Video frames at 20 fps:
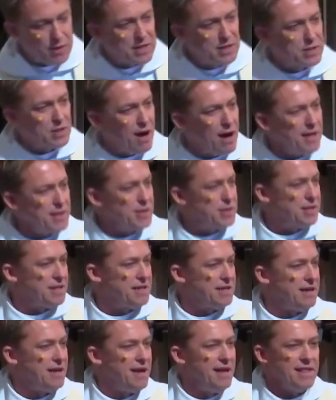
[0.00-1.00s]
so
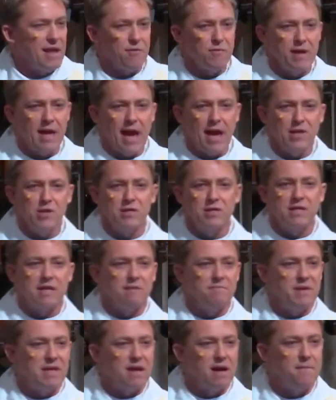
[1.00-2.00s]
exhausted that we
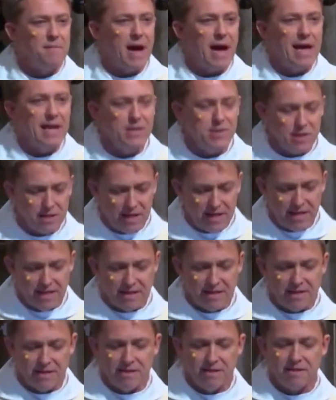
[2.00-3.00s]
actually can become
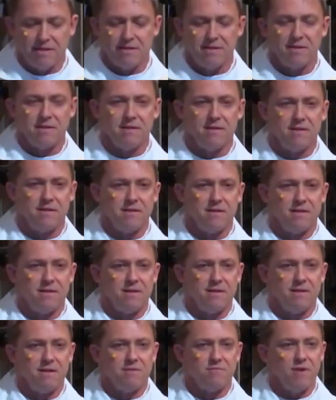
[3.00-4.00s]
isolated,
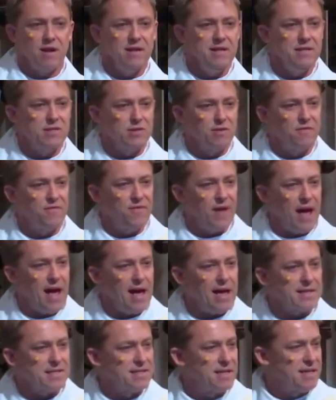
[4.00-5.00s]
running so
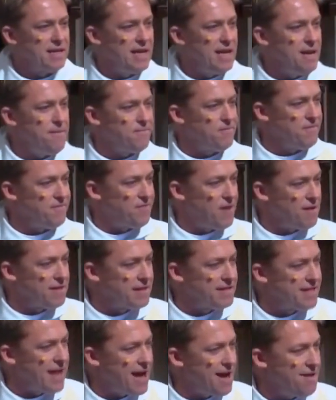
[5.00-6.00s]
fast to keep from
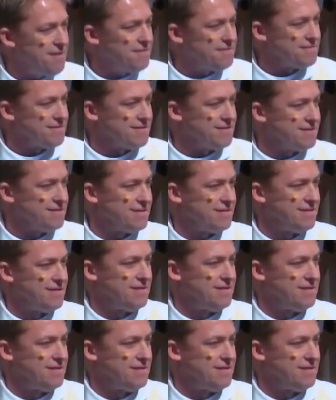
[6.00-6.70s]
falling down.